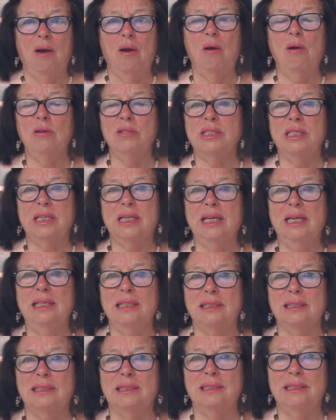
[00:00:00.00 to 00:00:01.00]
all the
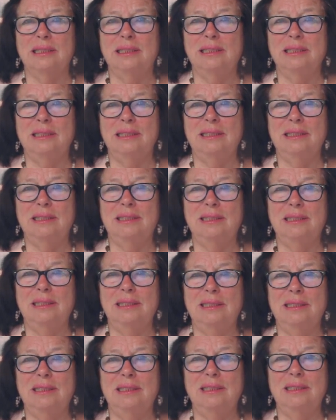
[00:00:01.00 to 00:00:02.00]
guilt,
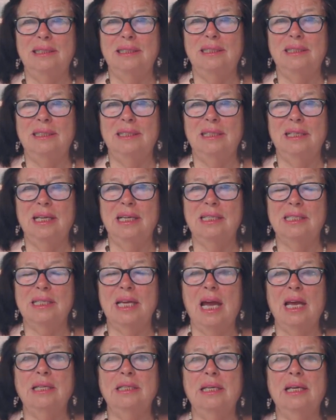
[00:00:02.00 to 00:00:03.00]

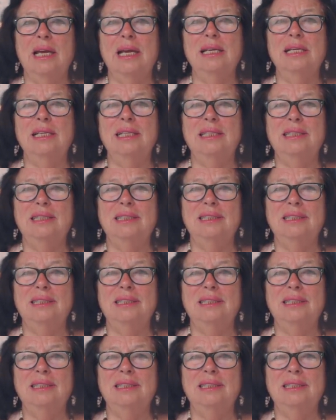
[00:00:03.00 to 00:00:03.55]
it's undone.